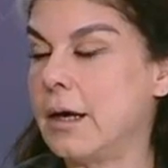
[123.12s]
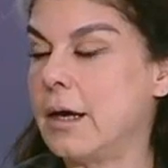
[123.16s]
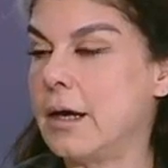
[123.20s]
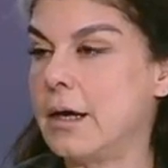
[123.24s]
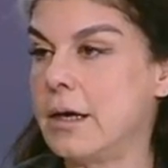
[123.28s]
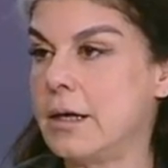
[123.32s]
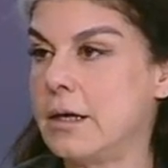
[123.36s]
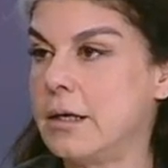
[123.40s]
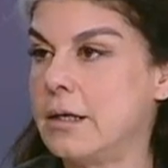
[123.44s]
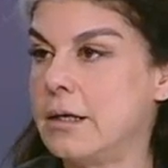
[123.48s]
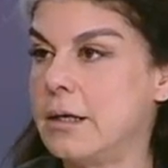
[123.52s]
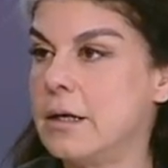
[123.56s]

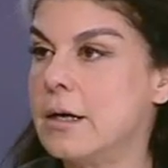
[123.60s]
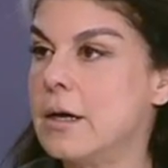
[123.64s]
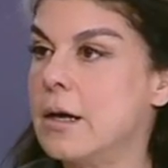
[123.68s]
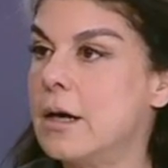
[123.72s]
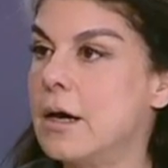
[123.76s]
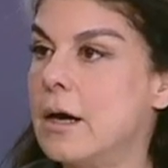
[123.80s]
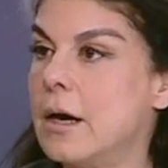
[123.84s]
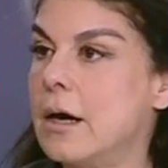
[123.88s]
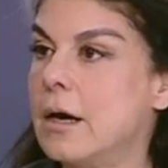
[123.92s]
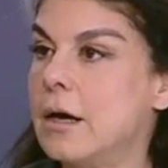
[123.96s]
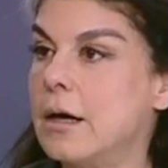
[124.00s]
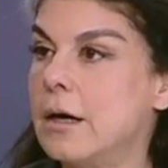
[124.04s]
a,
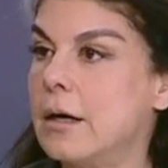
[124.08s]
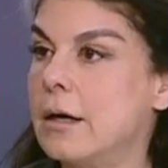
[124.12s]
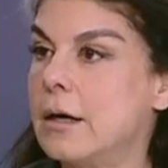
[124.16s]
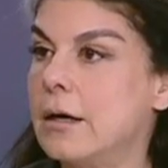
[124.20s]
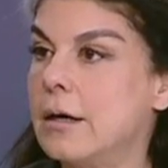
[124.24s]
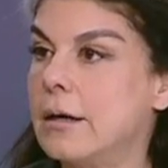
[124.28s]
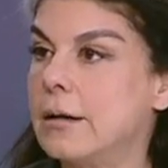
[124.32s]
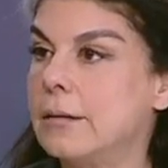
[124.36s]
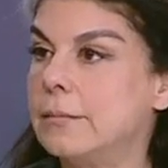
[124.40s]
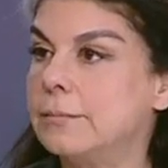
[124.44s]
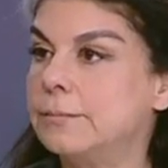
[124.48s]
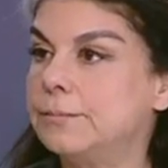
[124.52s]

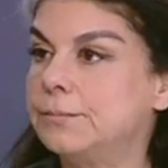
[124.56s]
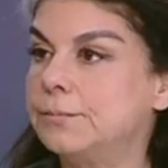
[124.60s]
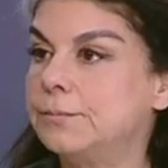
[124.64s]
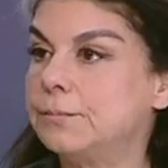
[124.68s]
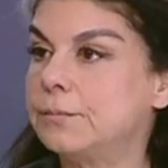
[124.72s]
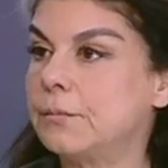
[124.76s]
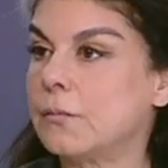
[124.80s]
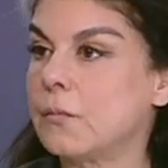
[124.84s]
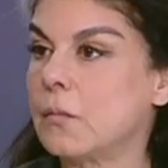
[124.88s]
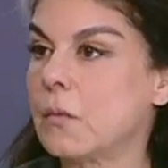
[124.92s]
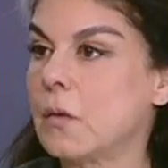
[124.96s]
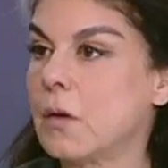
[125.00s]

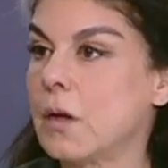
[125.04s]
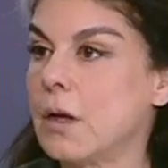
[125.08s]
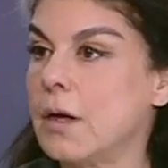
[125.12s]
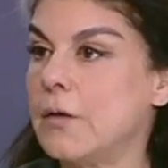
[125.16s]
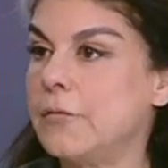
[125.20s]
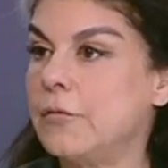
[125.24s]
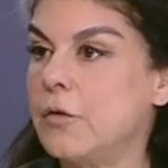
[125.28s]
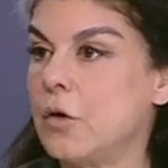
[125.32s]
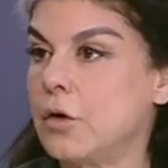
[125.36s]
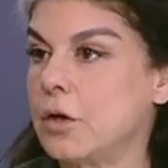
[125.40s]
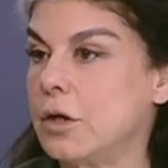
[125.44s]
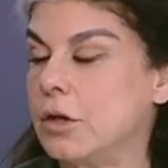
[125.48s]

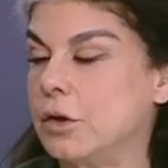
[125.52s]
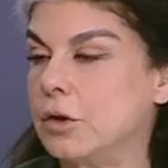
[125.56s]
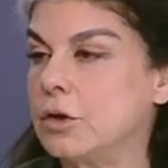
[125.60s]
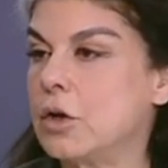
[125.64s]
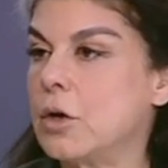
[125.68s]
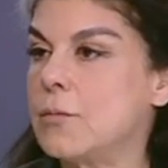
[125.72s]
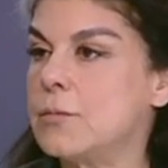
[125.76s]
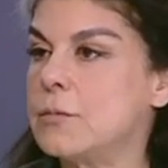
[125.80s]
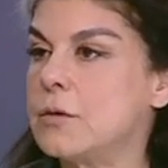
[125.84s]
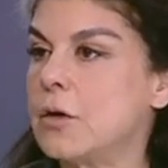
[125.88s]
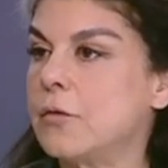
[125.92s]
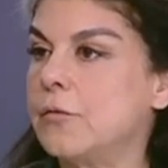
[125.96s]
in
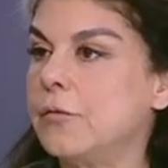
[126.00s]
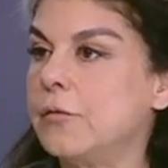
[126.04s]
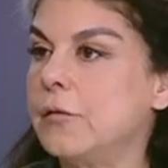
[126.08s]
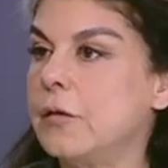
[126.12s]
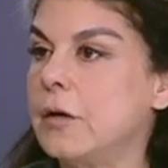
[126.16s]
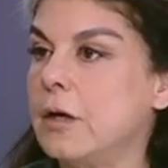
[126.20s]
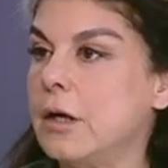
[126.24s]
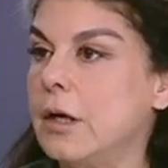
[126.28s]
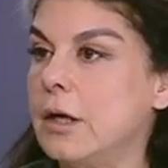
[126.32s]
terms of